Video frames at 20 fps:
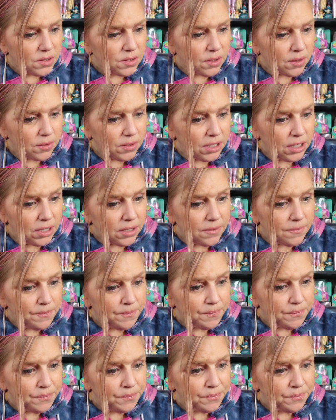So yeah,
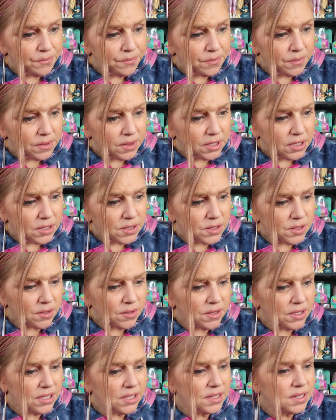
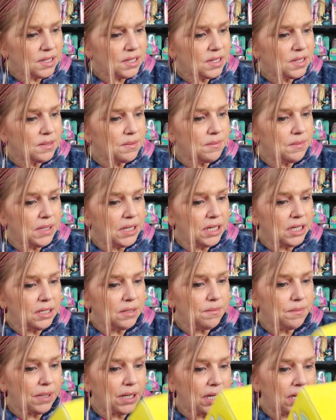so this is
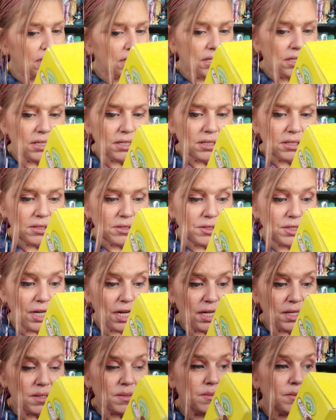made by
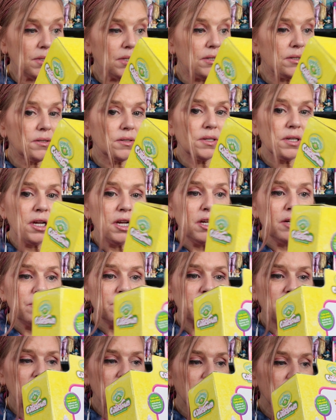Jazzwares,
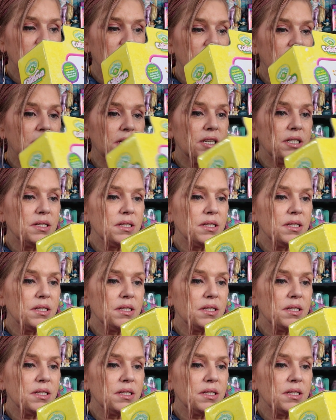which I think